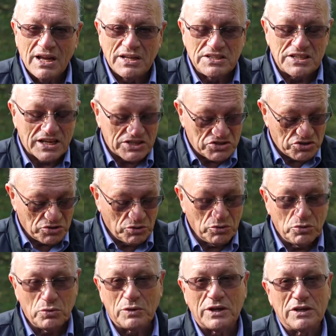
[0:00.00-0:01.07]
Day 2,
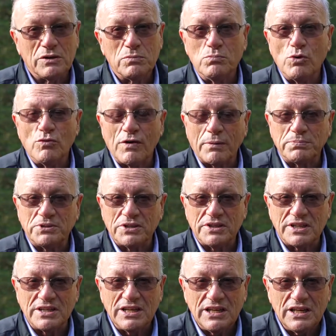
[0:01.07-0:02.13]
we move up to the
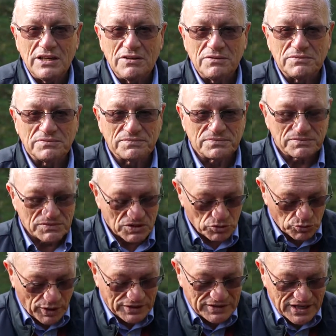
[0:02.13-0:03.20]
knee,
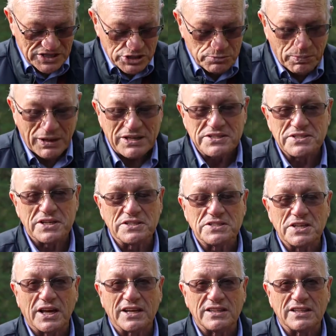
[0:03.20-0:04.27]
create that space
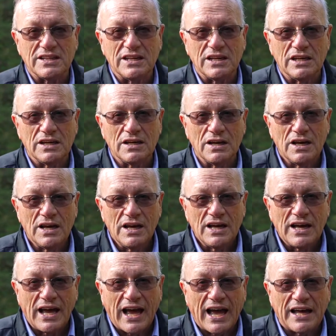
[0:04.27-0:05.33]
inside the knee,
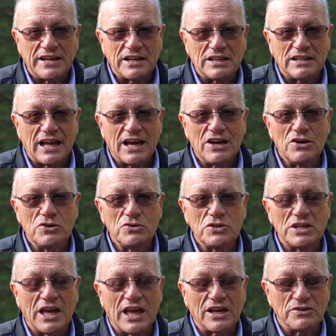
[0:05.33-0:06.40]
and allow
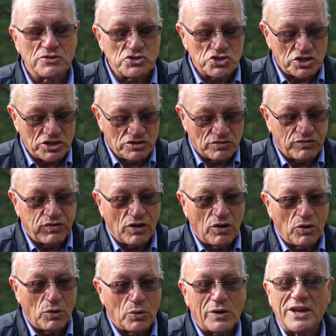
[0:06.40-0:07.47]
the energy to
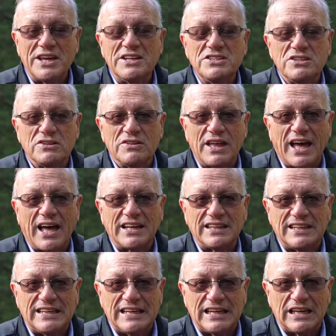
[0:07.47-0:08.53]
flow into that
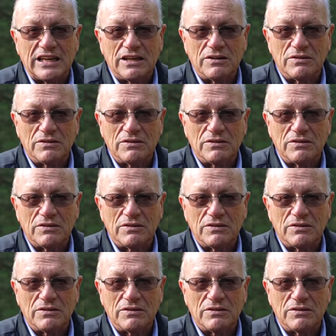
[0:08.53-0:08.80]
knee.